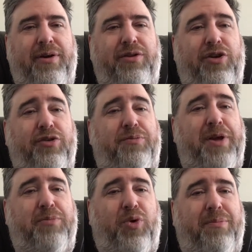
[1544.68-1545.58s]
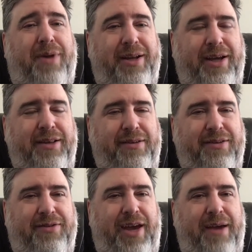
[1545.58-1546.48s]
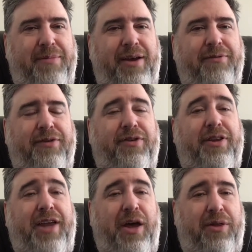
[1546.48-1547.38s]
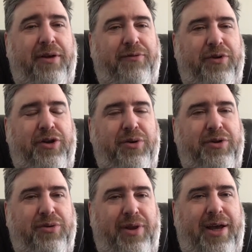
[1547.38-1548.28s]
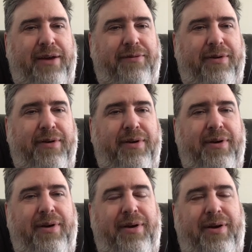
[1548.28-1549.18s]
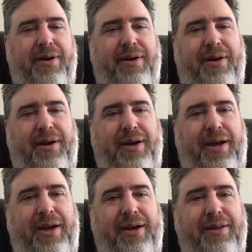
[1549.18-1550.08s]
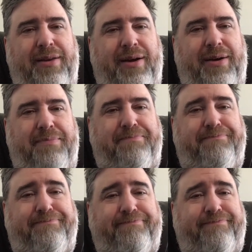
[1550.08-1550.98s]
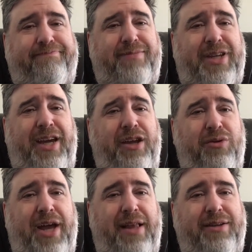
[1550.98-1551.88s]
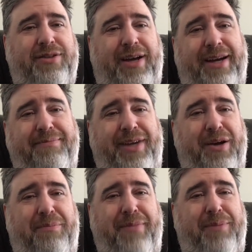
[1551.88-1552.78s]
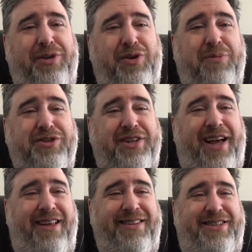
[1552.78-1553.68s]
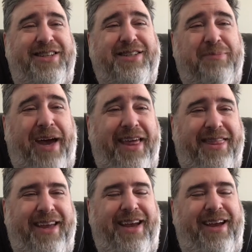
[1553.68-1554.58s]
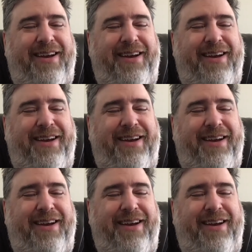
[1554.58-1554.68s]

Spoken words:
Don't spend more money into this game if it's unhealthy for you in your life. And knowledge, maybe too much knowledge is a bad thing.